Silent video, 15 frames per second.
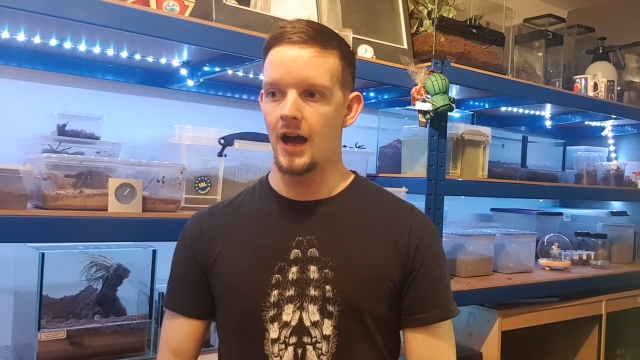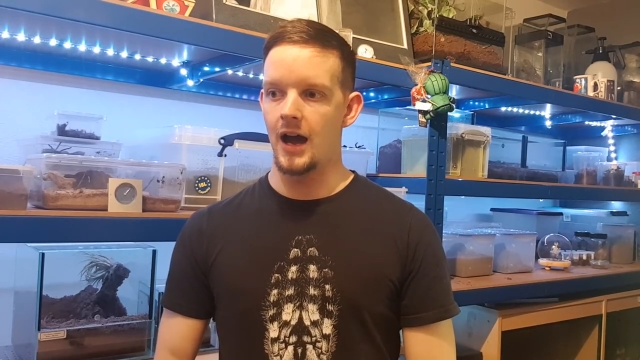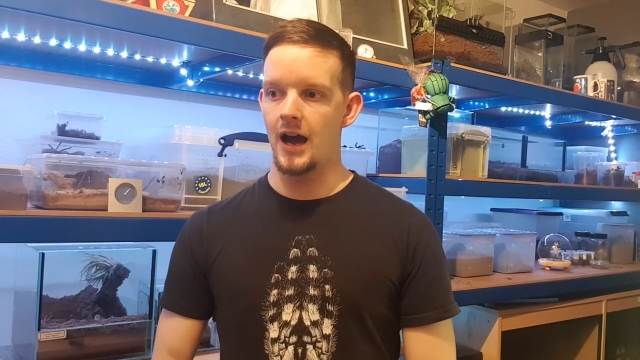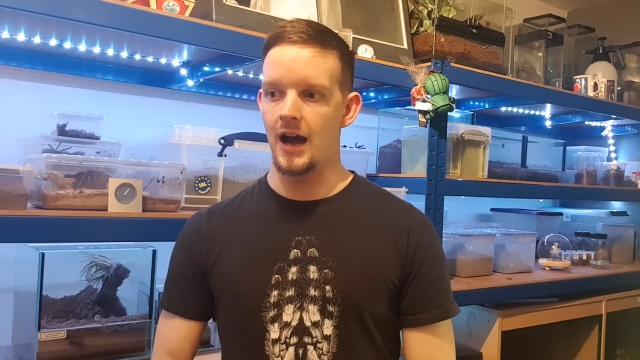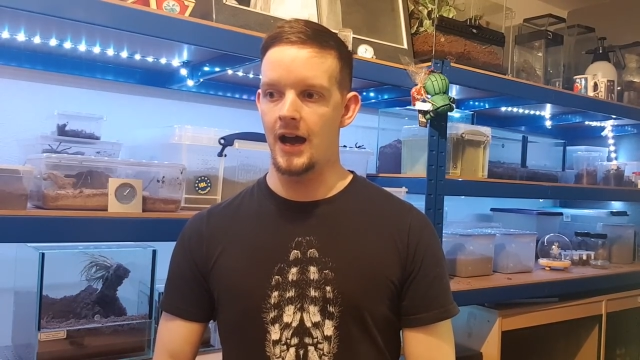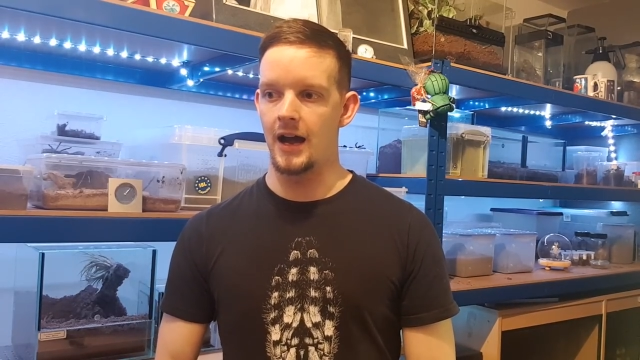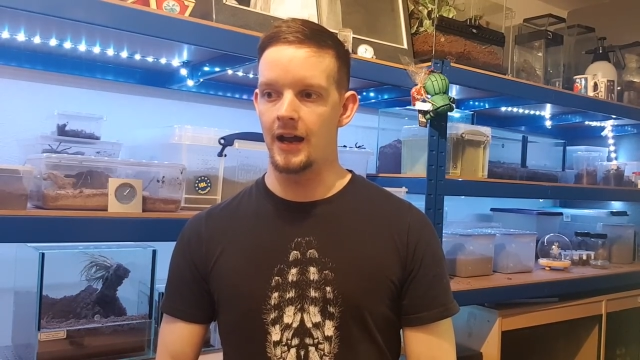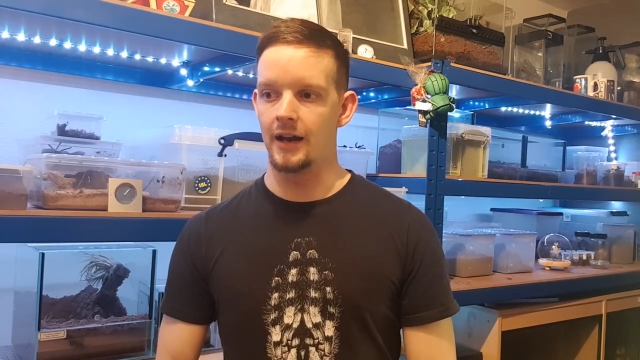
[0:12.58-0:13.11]

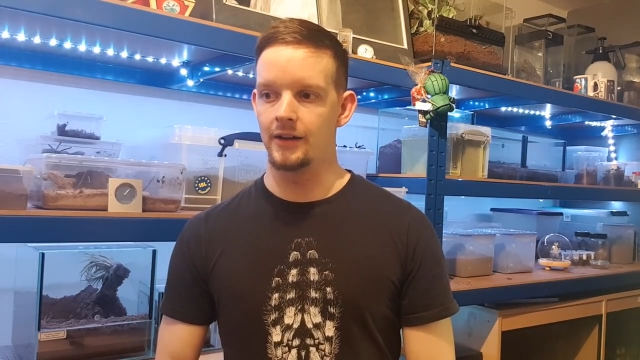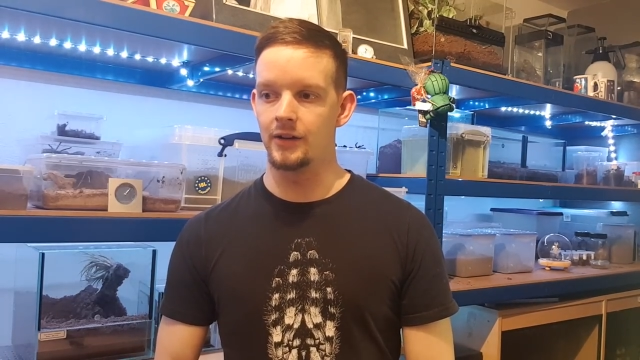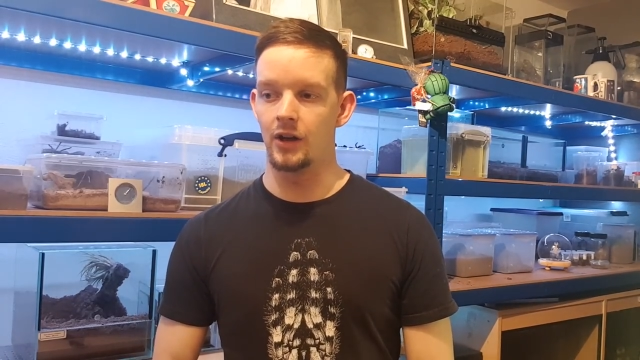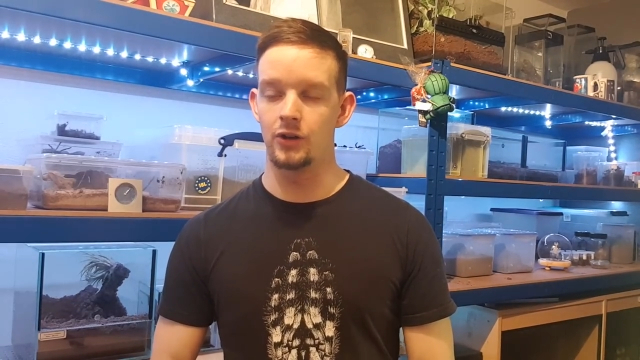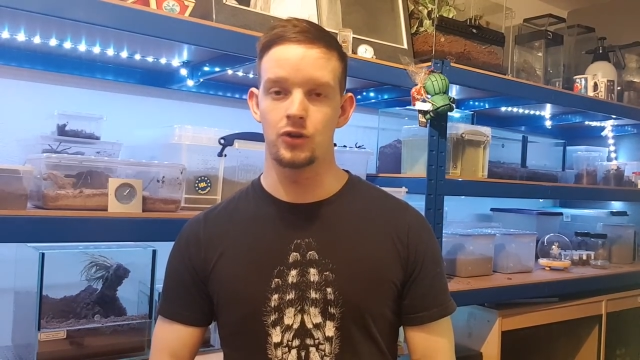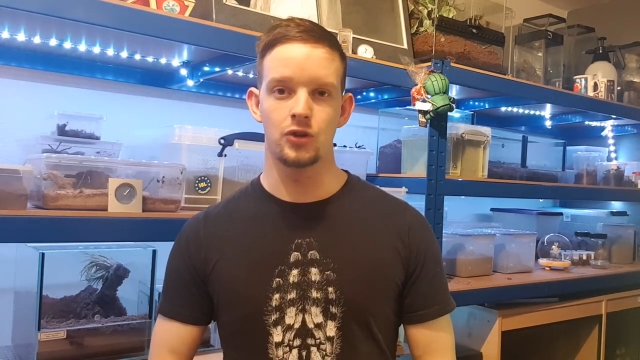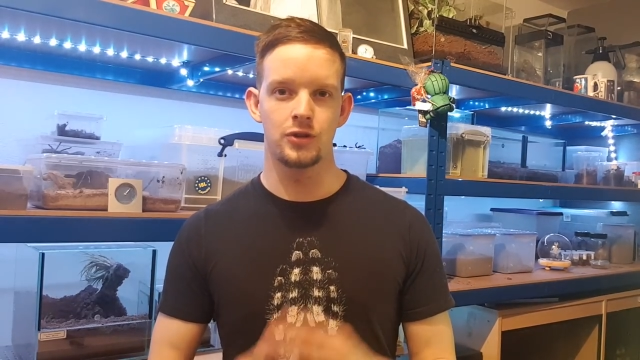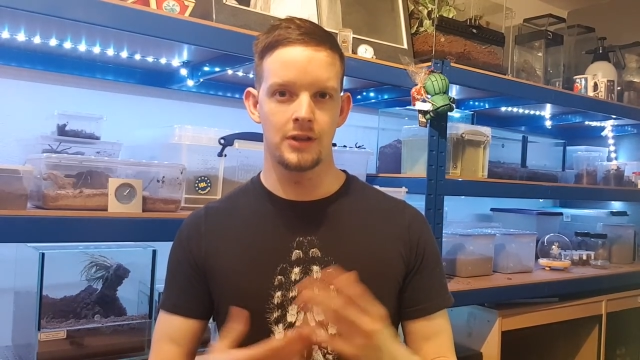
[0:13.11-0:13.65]

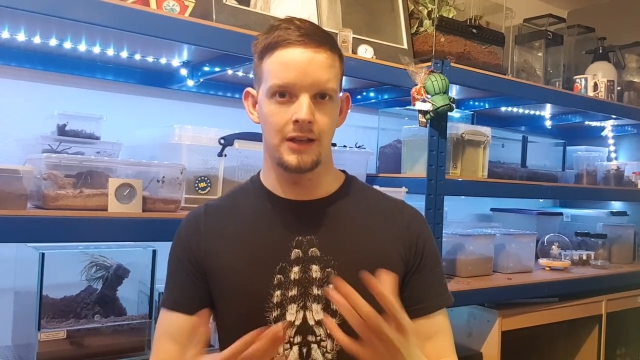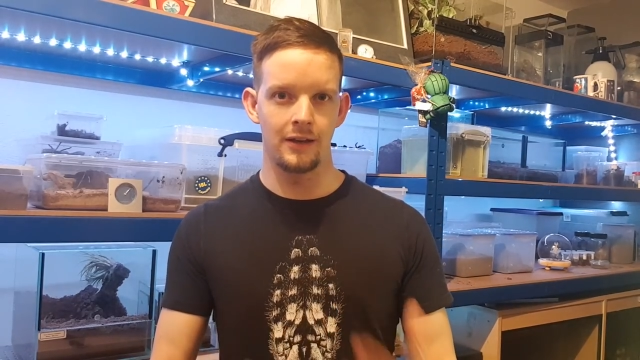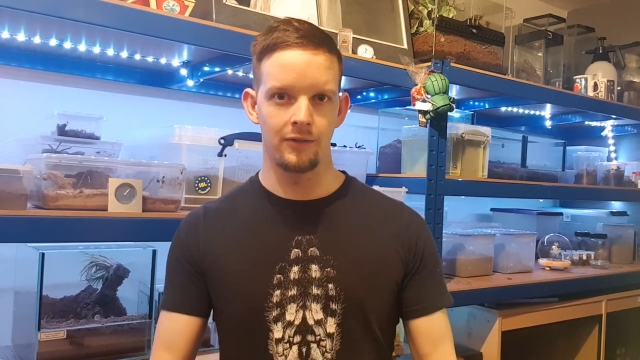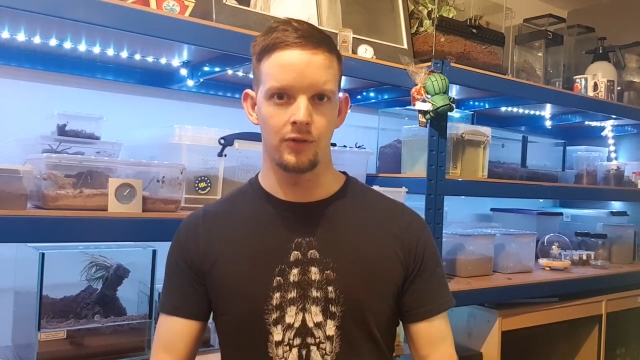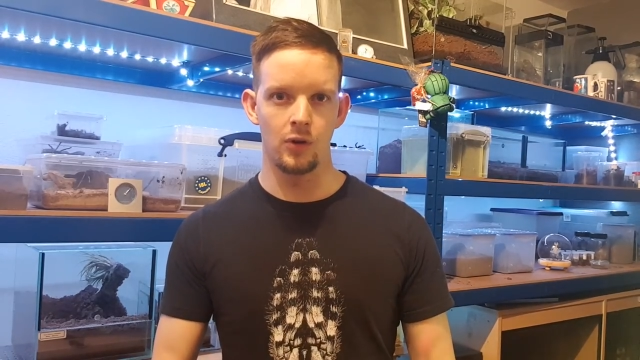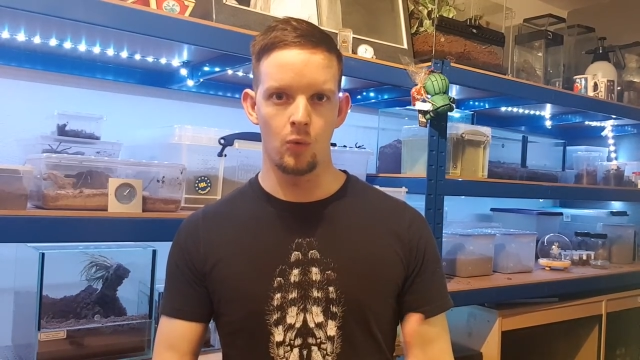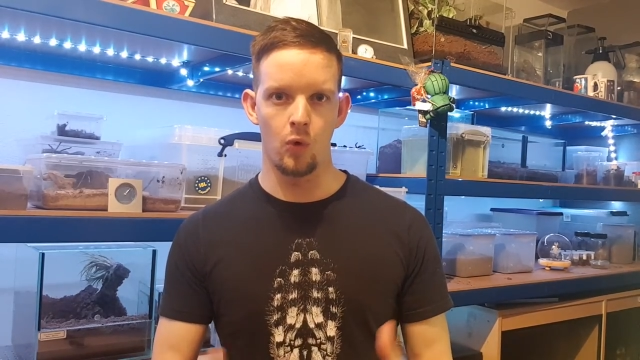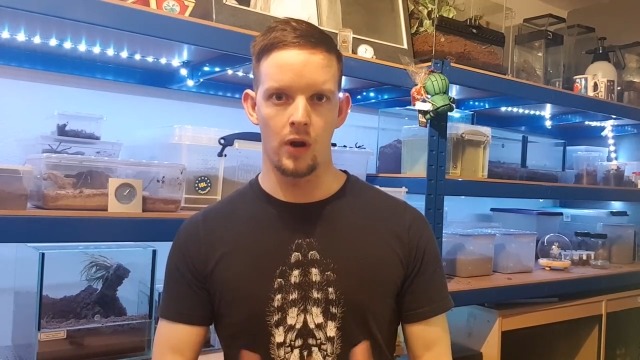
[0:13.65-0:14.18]
and just give
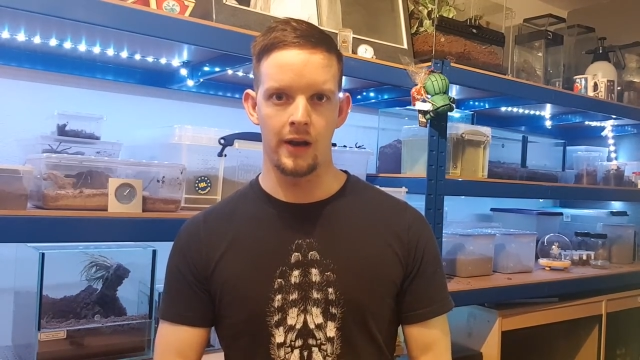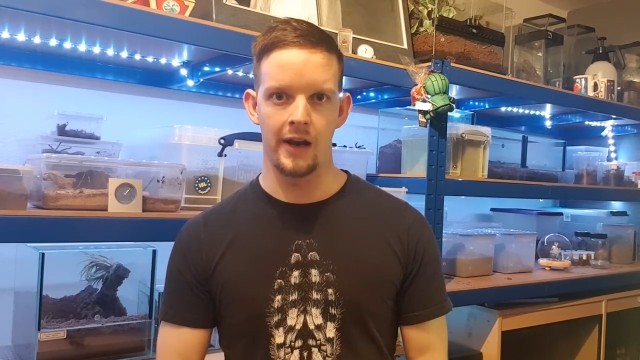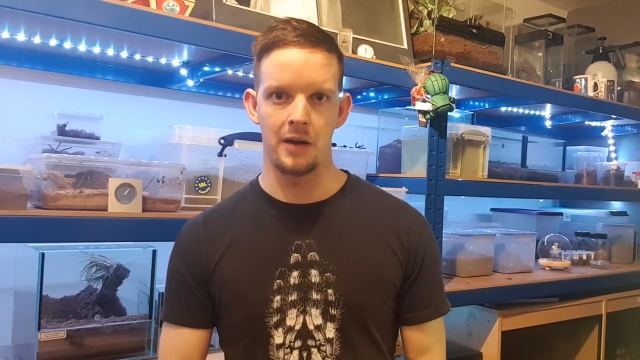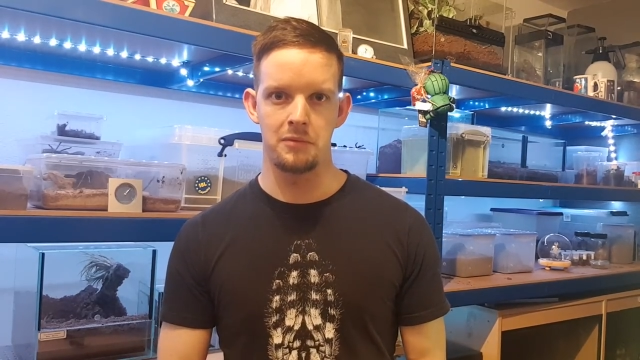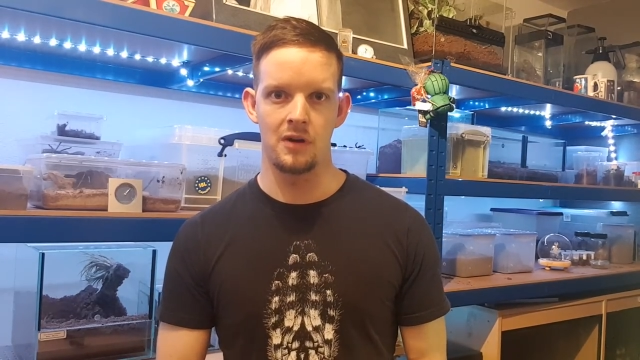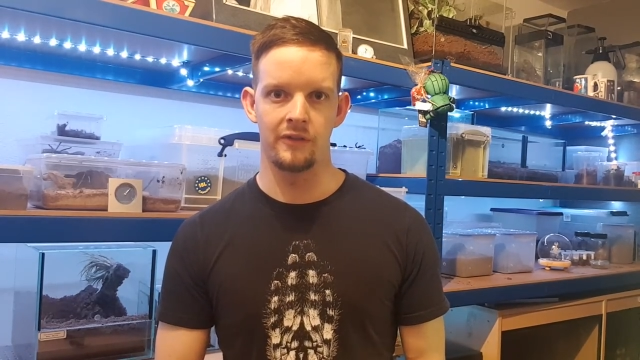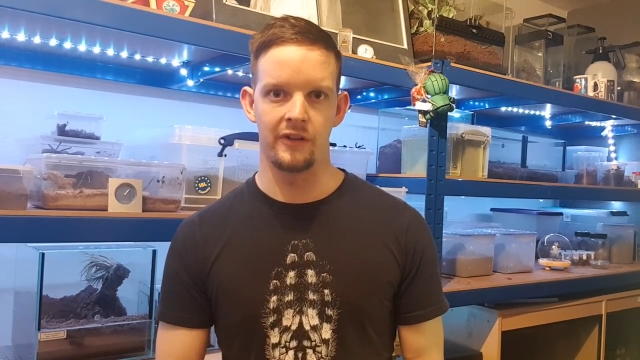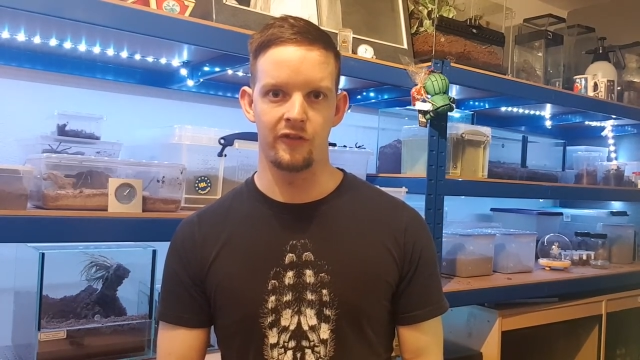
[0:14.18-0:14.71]
you all a little
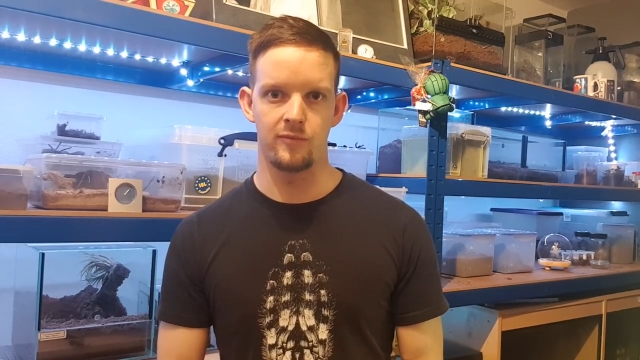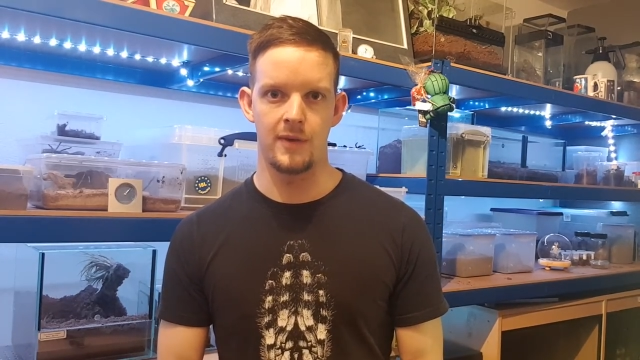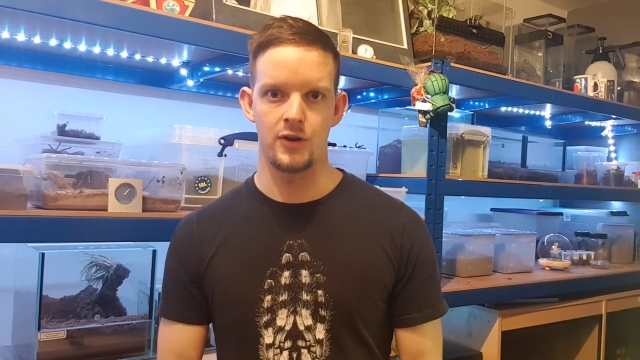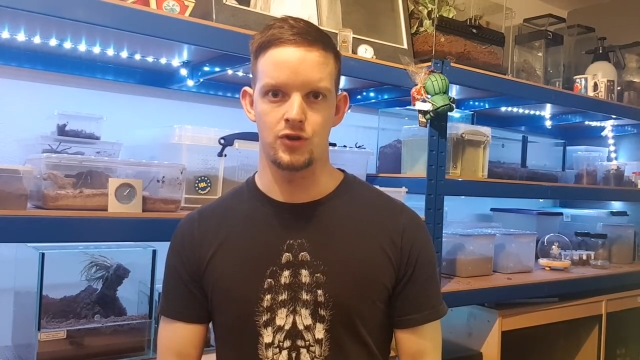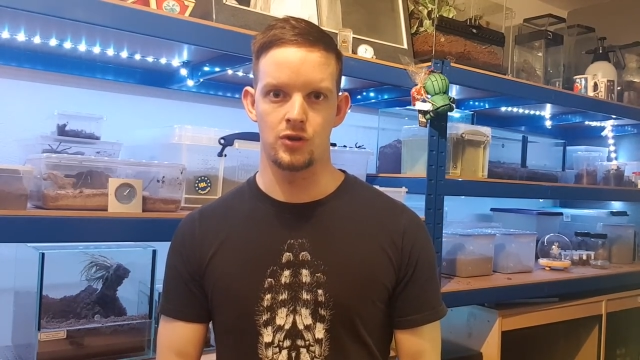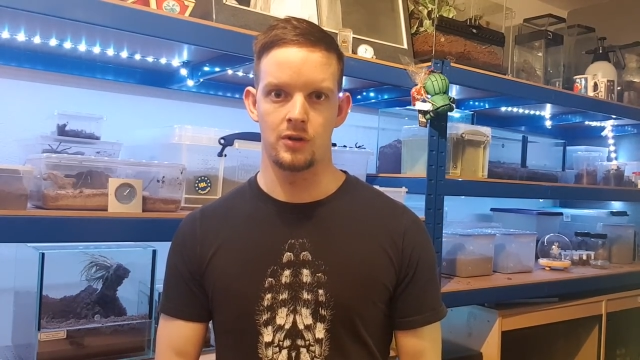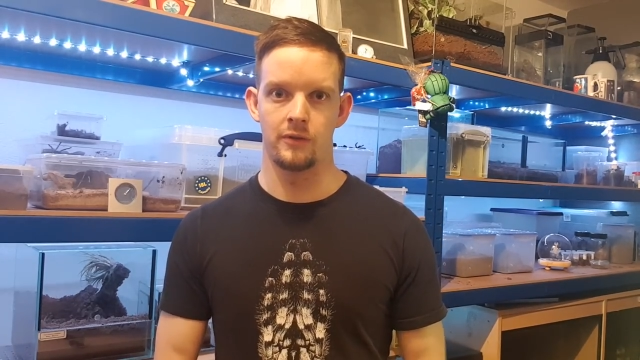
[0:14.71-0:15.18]
bit of information